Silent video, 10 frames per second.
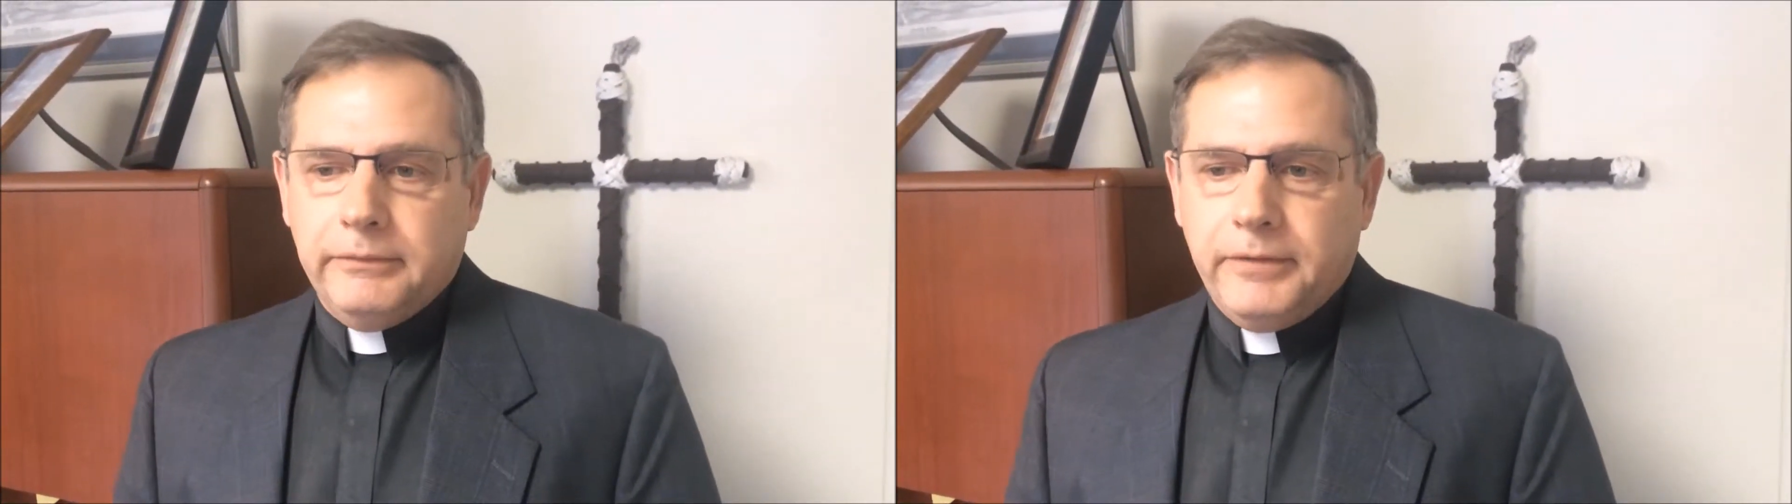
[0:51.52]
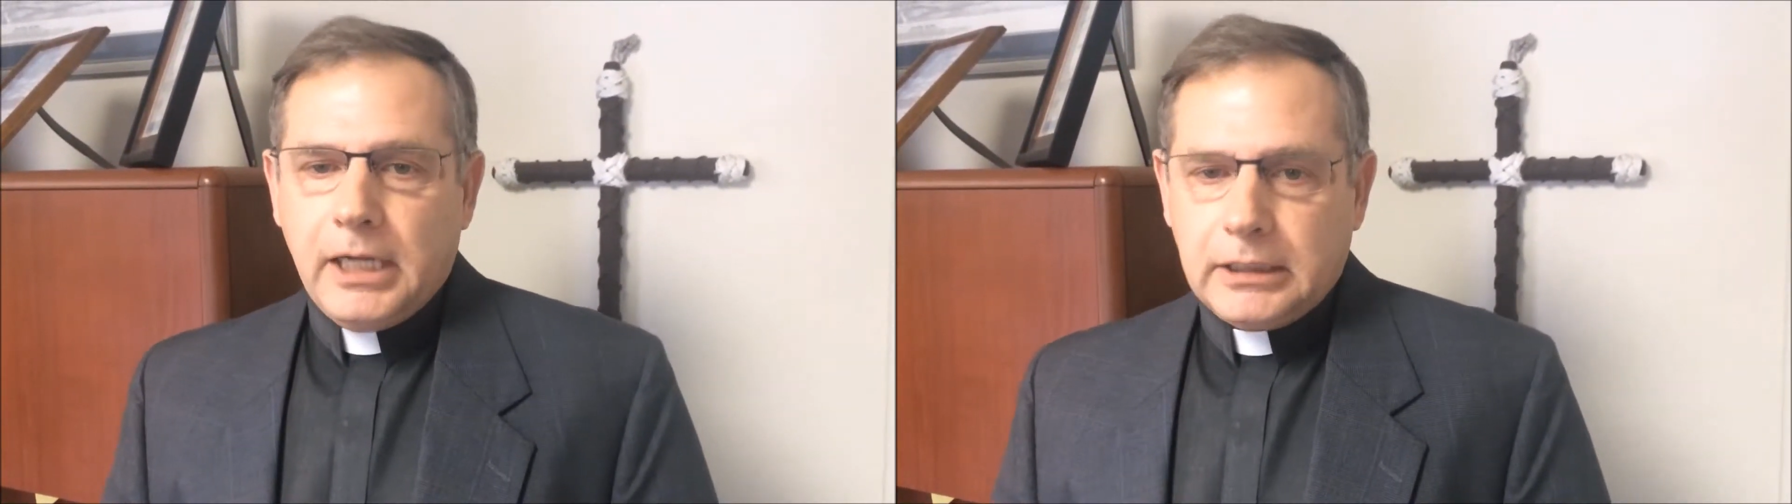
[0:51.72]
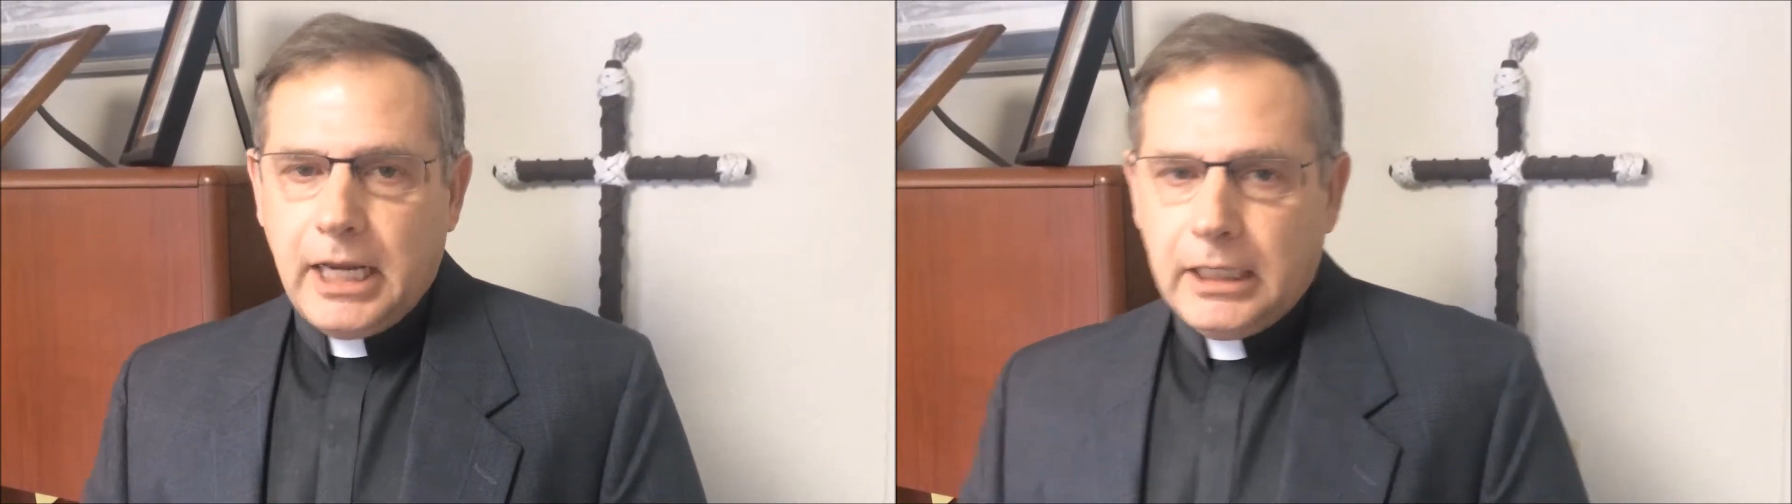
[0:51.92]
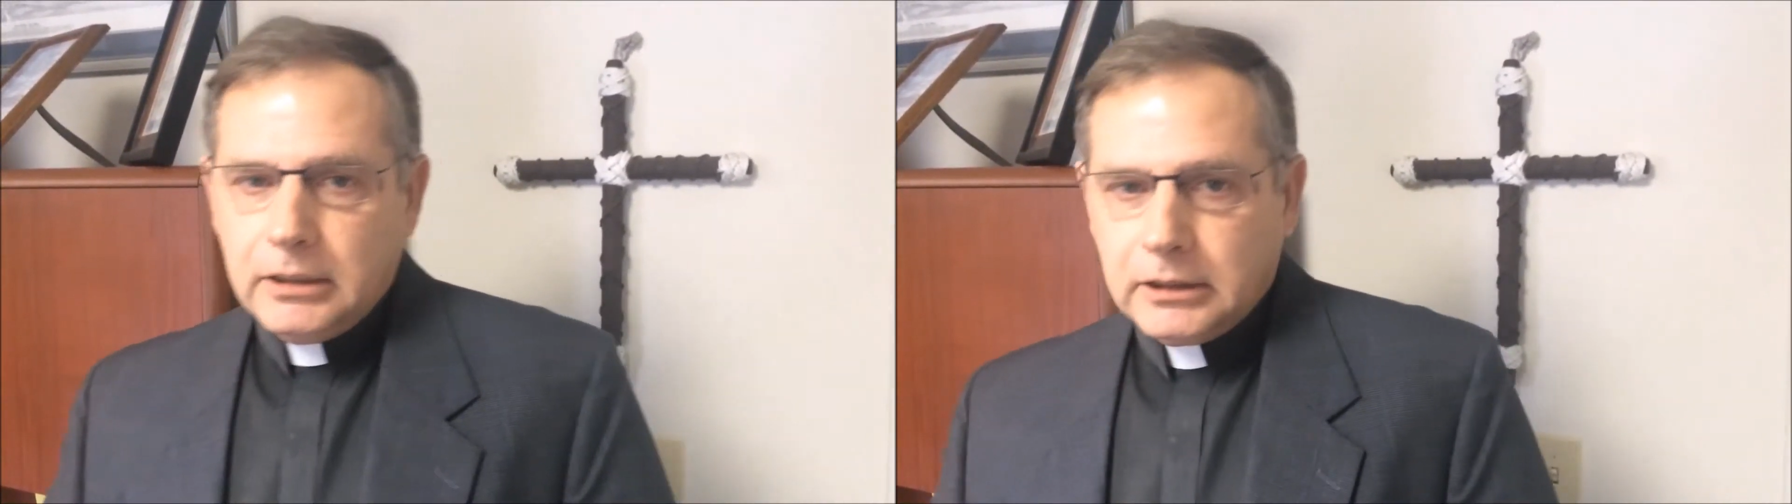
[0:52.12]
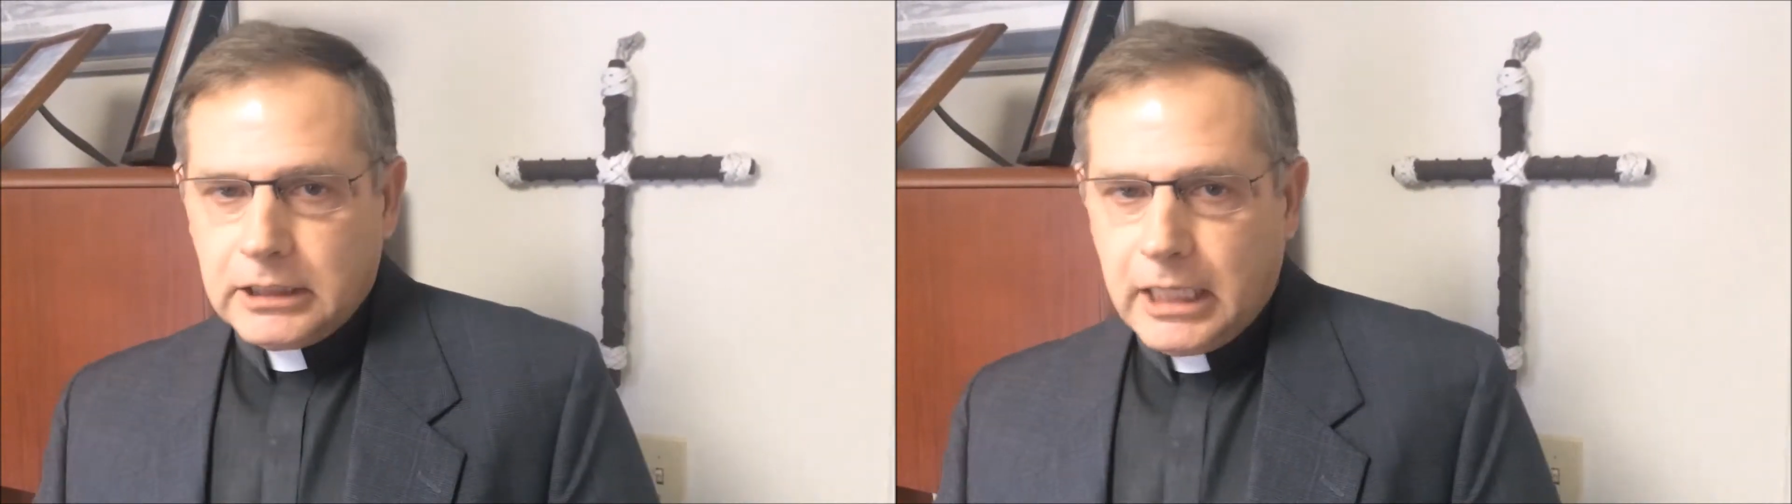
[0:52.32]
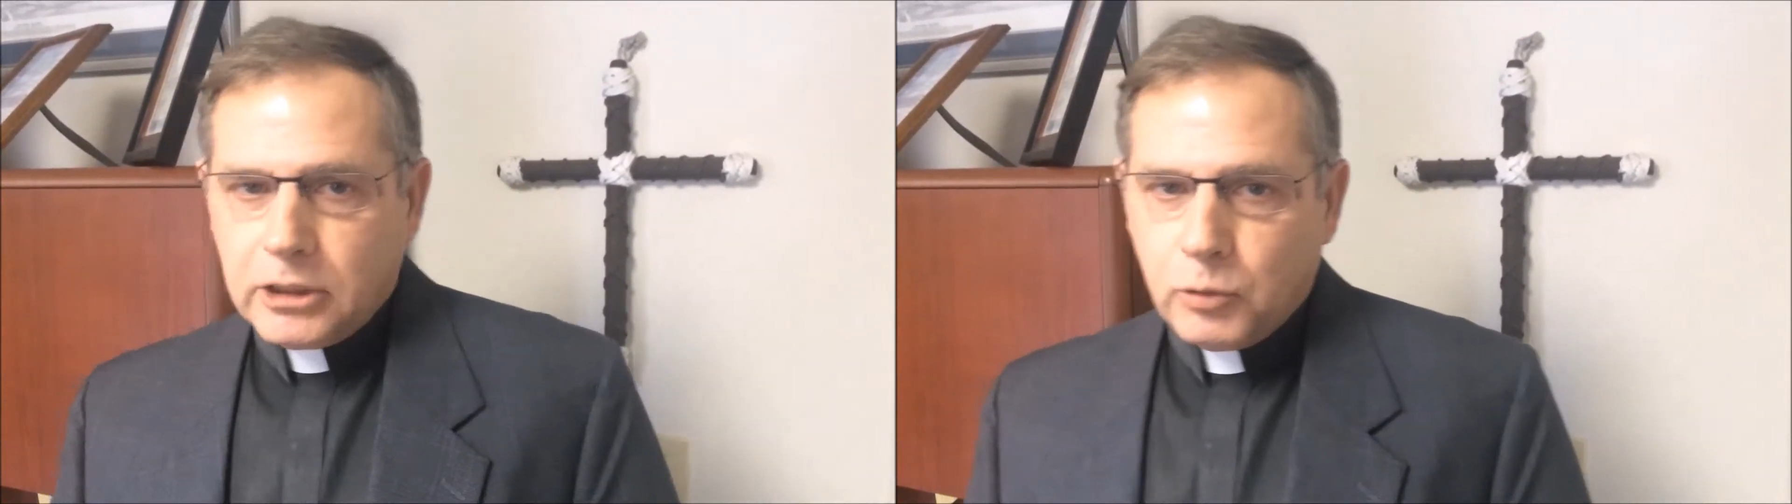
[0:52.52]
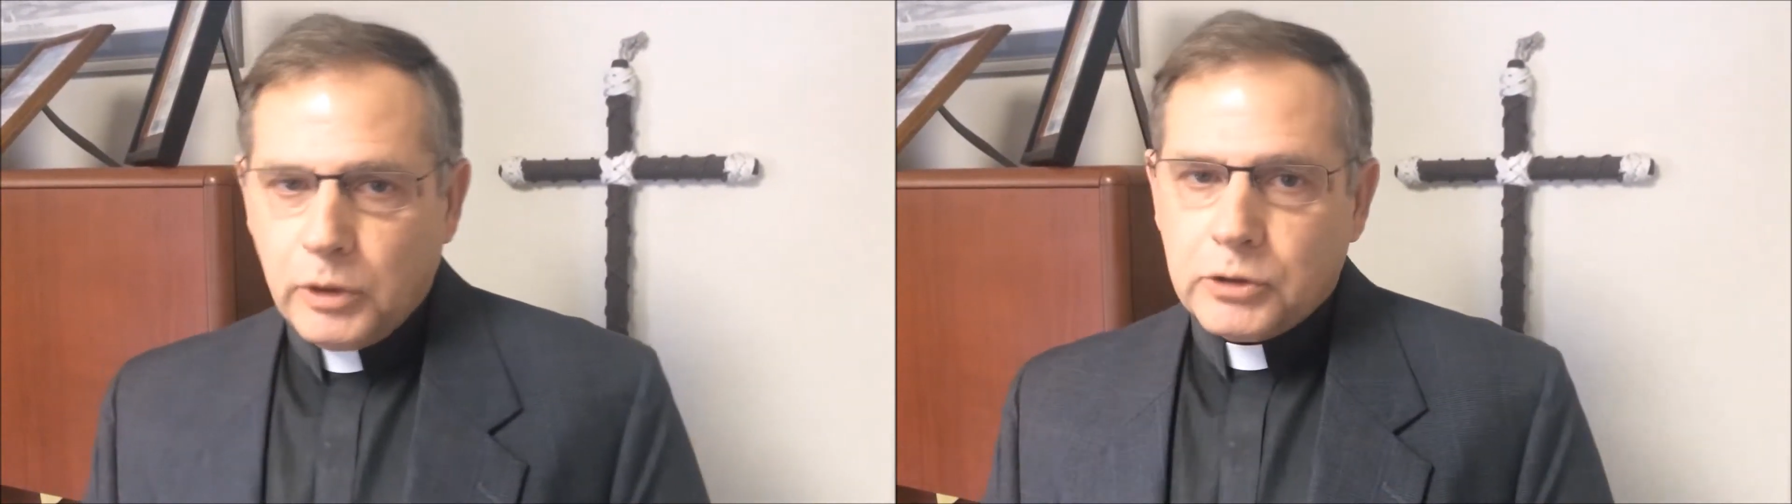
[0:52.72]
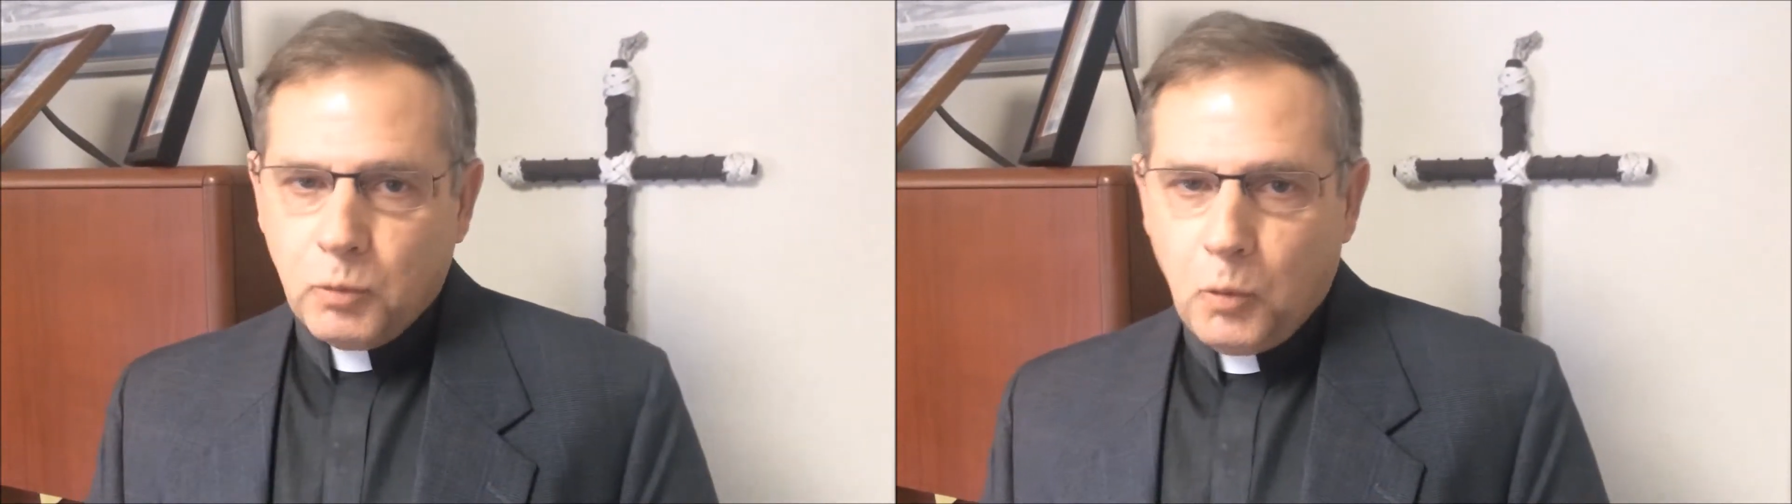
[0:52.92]
In fact, I had to kind of
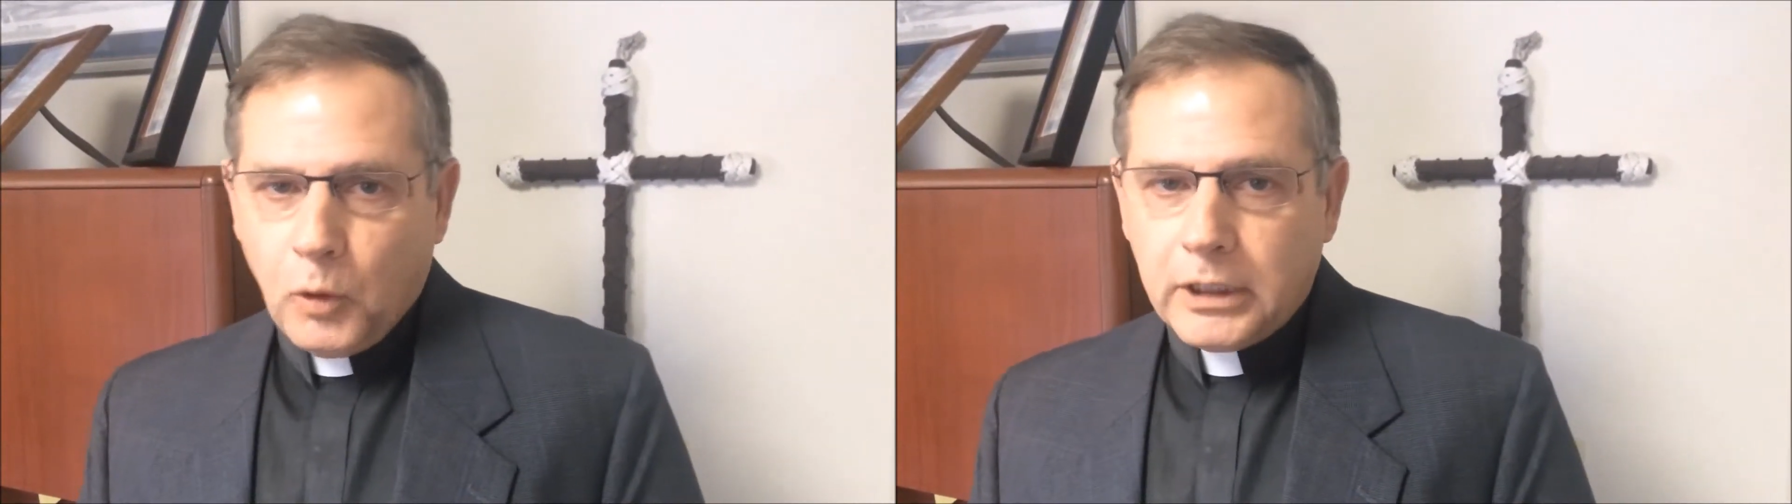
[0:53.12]
twist